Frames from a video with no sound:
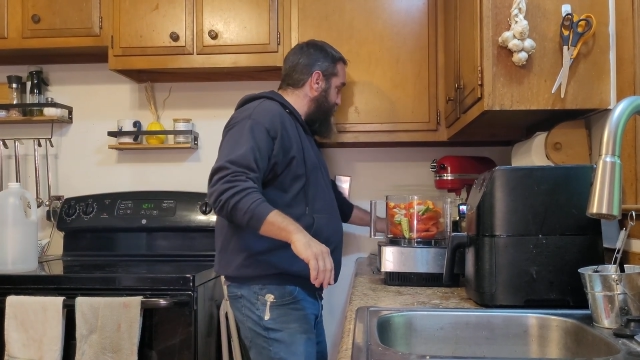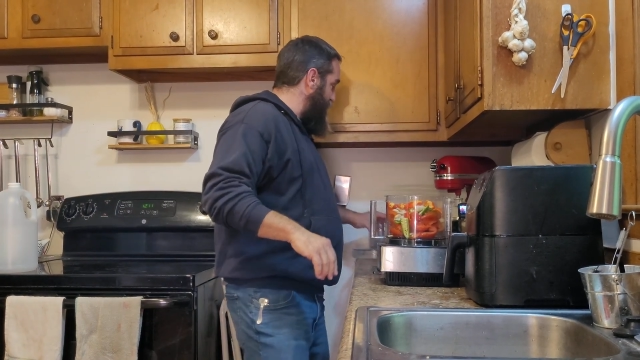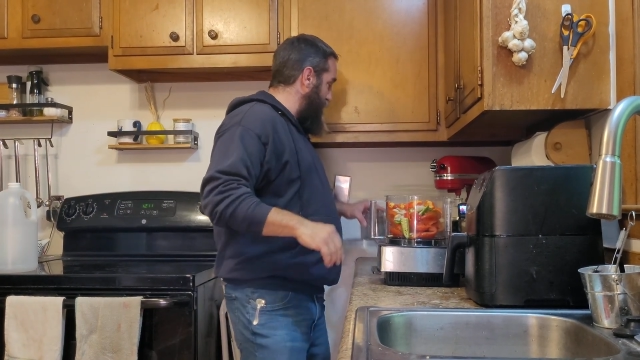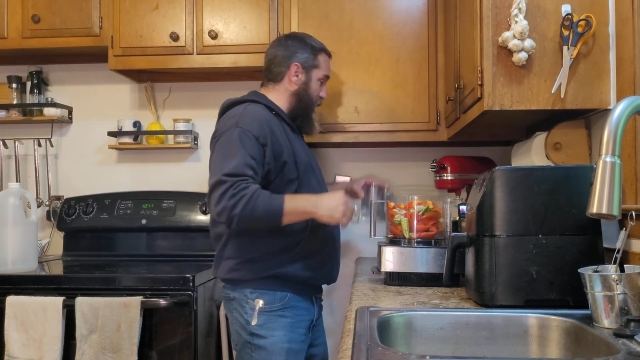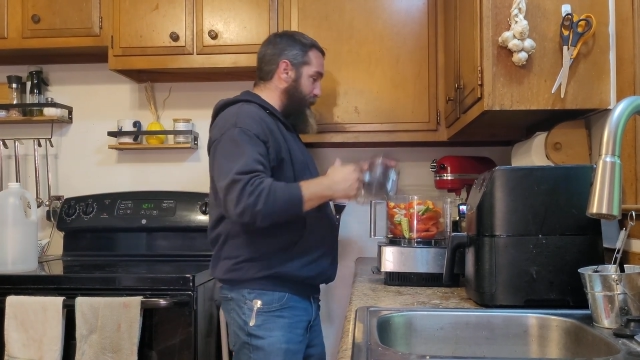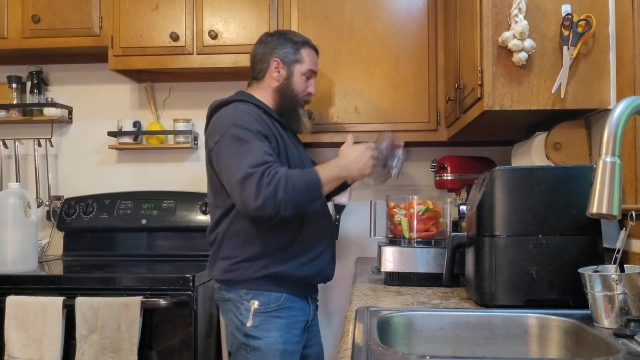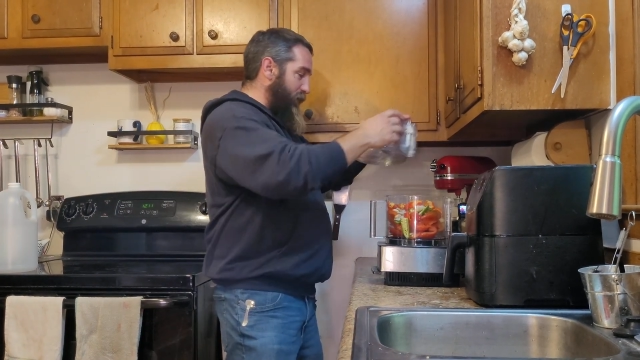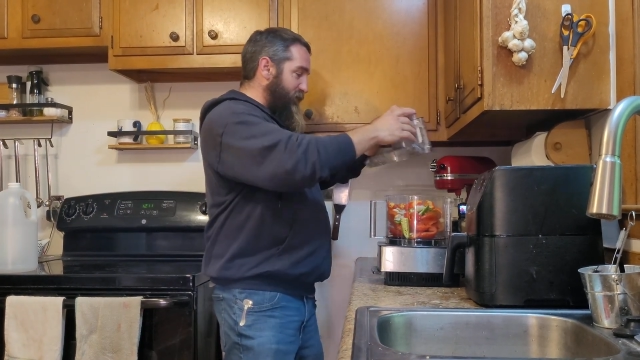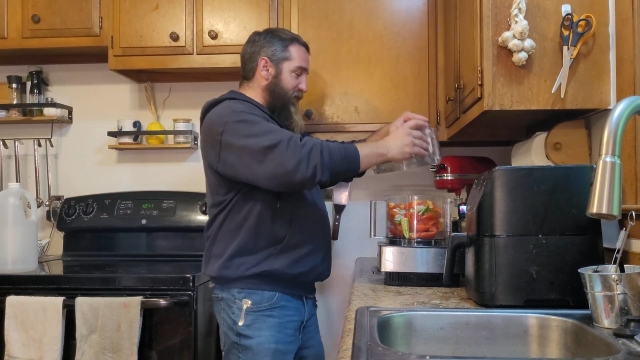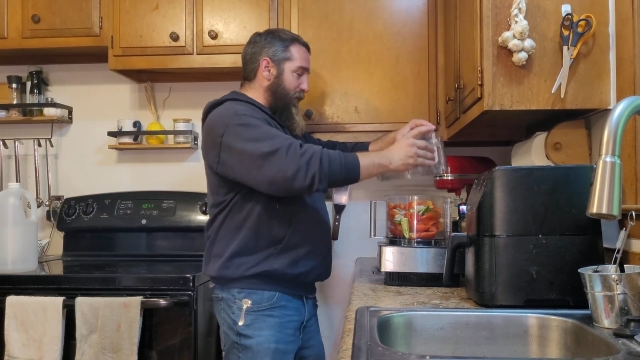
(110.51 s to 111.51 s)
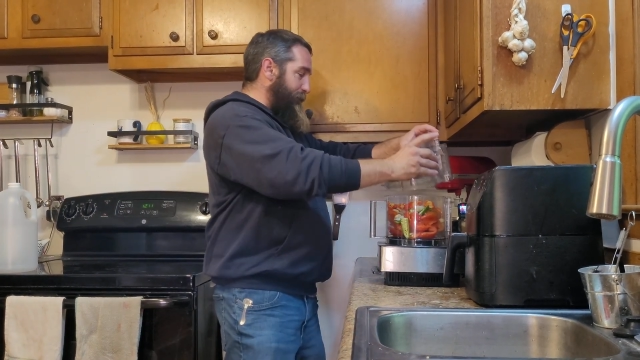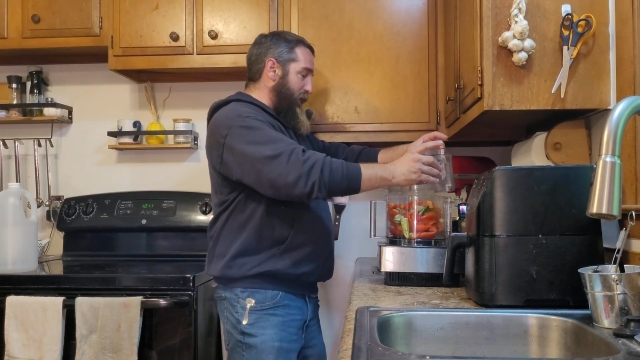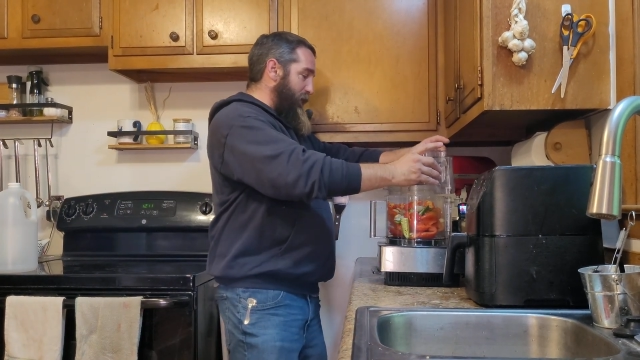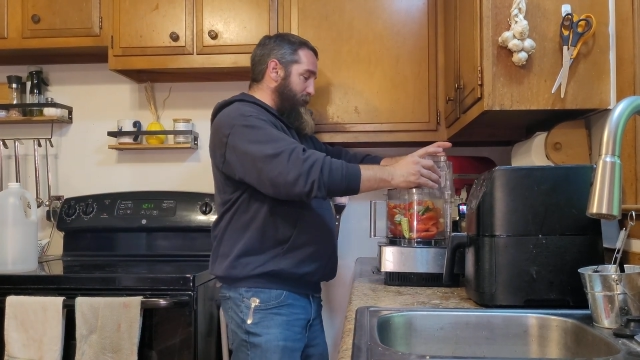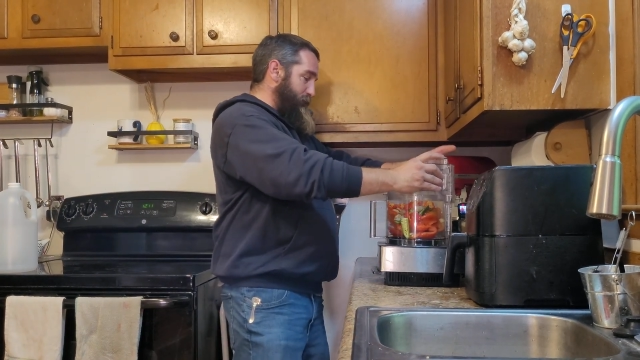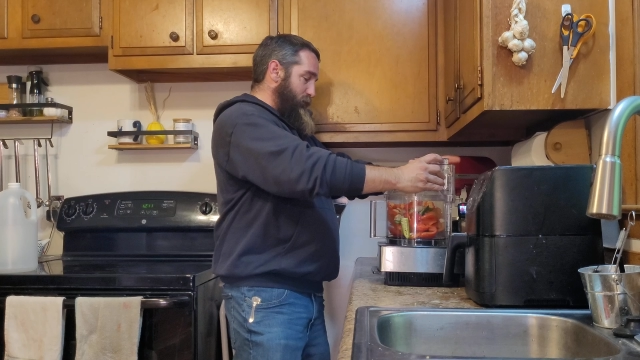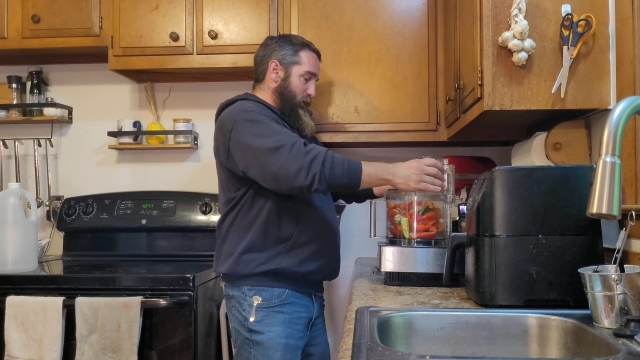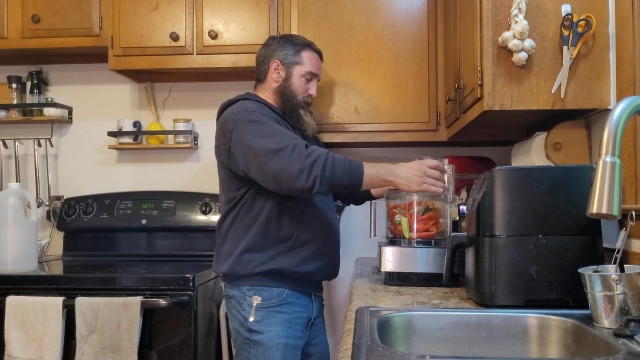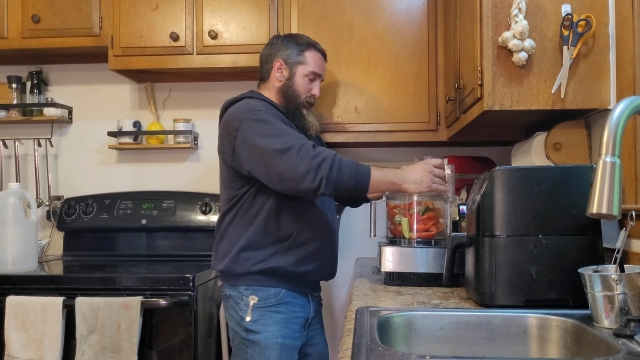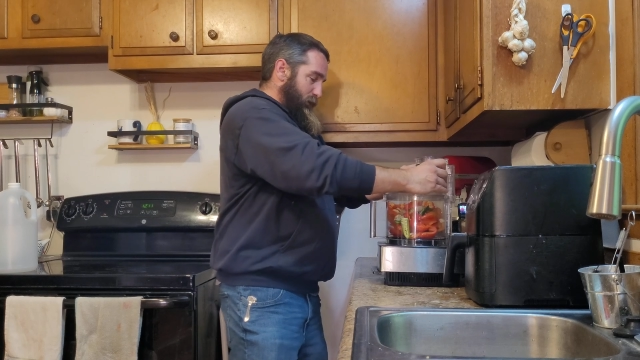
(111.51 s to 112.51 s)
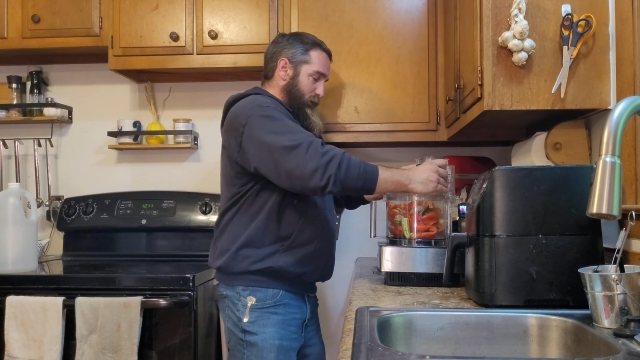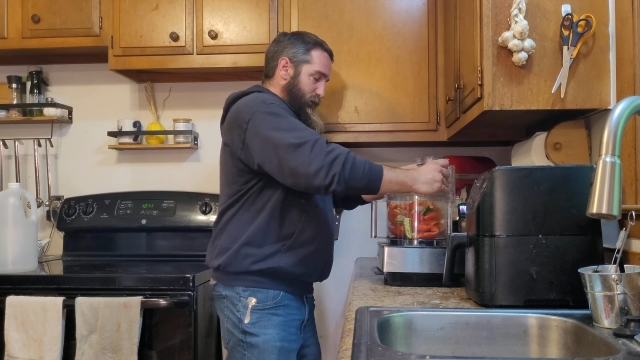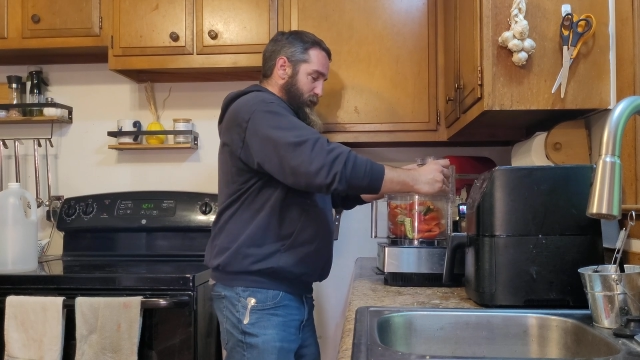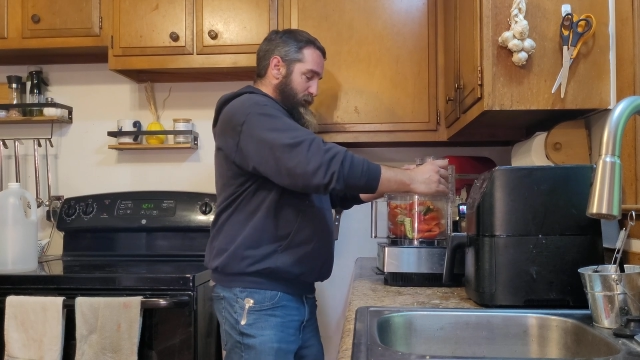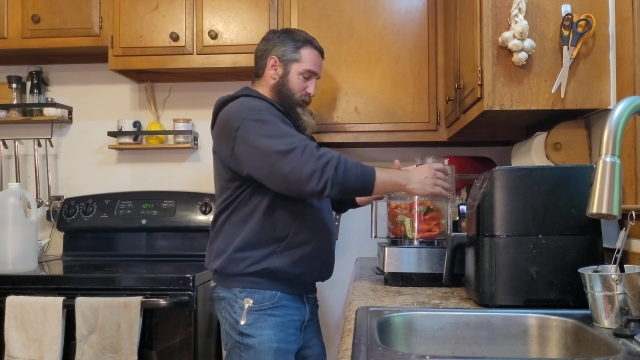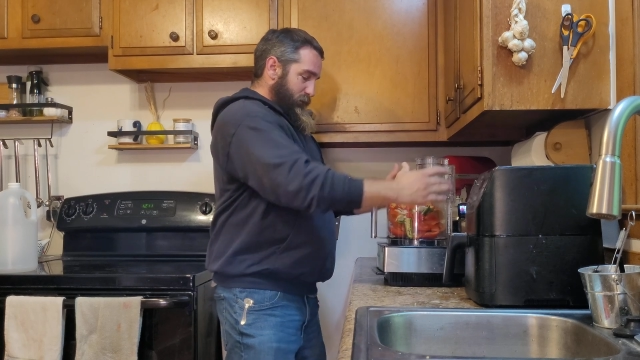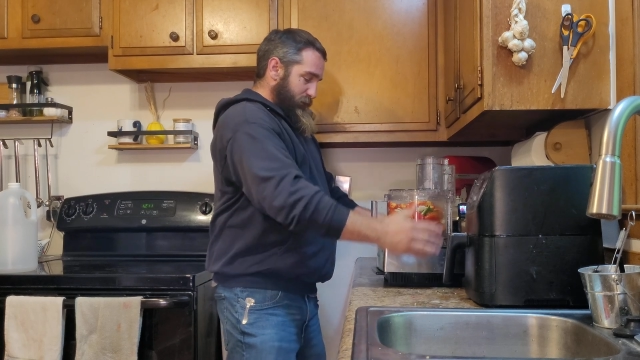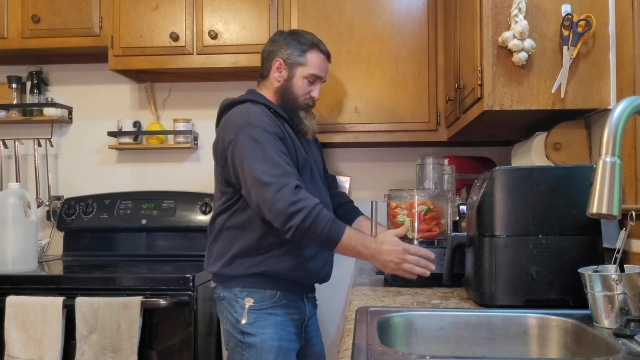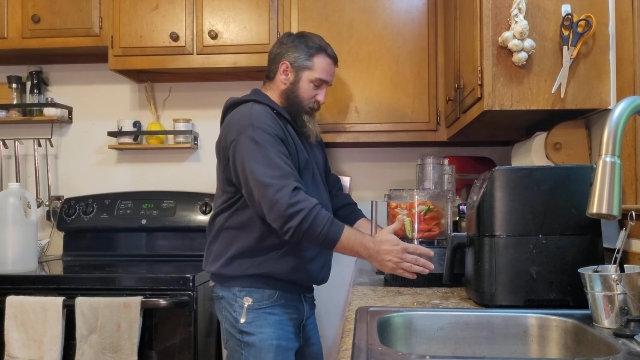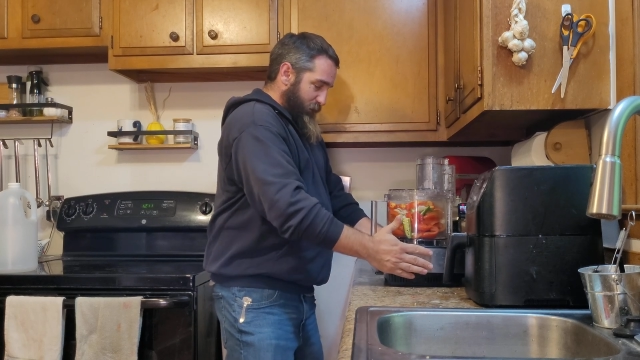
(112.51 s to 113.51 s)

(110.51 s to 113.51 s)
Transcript: So we're gonna put our top on. Got